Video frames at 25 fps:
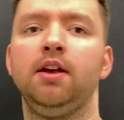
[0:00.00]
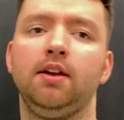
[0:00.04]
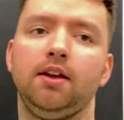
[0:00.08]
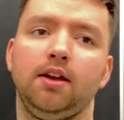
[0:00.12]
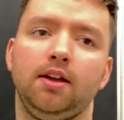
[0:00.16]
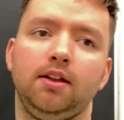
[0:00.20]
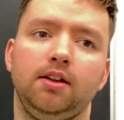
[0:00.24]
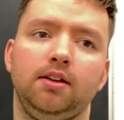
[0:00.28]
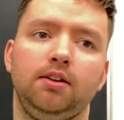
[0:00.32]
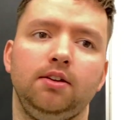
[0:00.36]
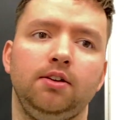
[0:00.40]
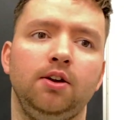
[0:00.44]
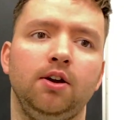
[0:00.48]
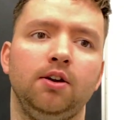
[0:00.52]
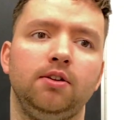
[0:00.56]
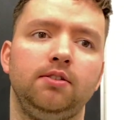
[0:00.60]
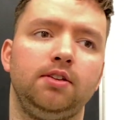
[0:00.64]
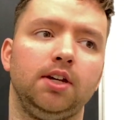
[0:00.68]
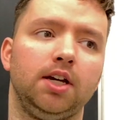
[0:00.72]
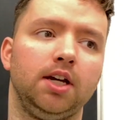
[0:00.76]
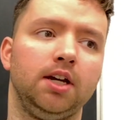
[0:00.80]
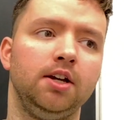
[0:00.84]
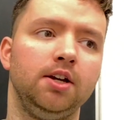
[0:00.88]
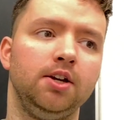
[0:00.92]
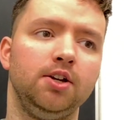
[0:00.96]
and then you go
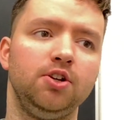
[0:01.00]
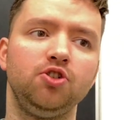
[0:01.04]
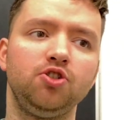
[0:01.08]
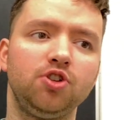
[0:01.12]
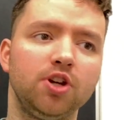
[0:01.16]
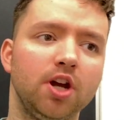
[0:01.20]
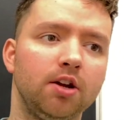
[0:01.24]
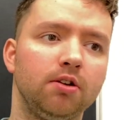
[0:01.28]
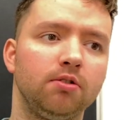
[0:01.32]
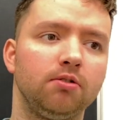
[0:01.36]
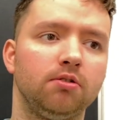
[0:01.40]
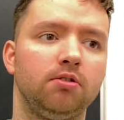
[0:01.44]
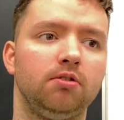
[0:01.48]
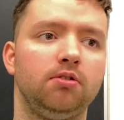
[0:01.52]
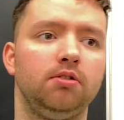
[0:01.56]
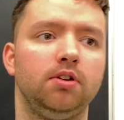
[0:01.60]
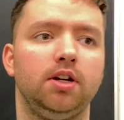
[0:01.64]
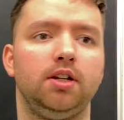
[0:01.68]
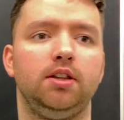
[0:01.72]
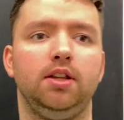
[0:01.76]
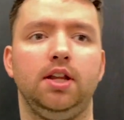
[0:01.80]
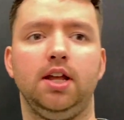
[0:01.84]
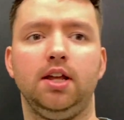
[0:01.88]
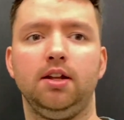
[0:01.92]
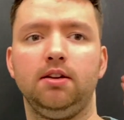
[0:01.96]
to general,
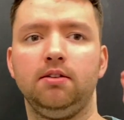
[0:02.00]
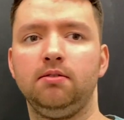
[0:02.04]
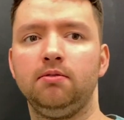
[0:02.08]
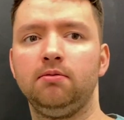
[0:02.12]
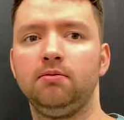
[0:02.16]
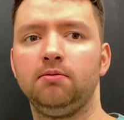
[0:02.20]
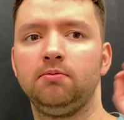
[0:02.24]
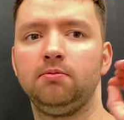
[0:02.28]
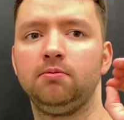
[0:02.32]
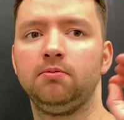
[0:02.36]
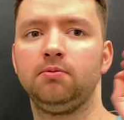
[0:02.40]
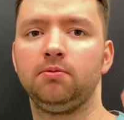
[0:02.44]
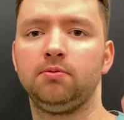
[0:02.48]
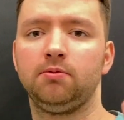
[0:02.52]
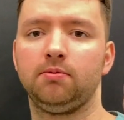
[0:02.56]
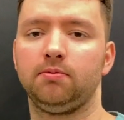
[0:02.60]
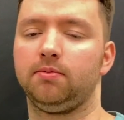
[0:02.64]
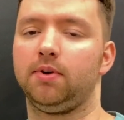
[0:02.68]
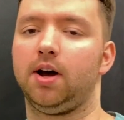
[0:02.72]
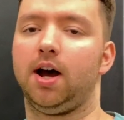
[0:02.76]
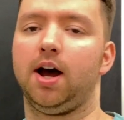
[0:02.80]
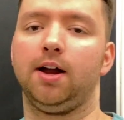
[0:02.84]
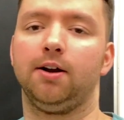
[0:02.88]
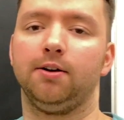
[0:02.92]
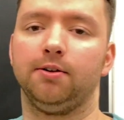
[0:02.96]
and then
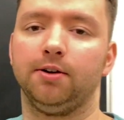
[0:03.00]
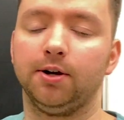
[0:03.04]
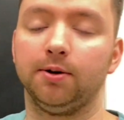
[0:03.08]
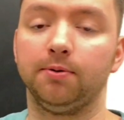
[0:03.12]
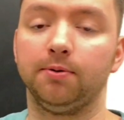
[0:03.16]
I don't know,